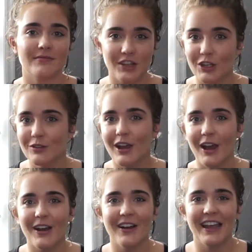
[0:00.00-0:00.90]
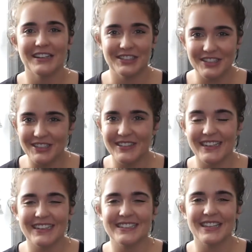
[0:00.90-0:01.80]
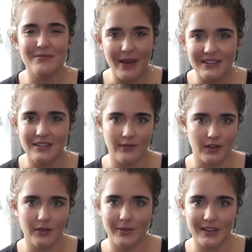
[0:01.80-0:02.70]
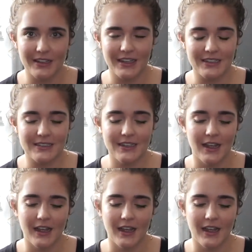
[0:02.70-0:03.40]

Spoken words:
You go and do it to the best of your abilities.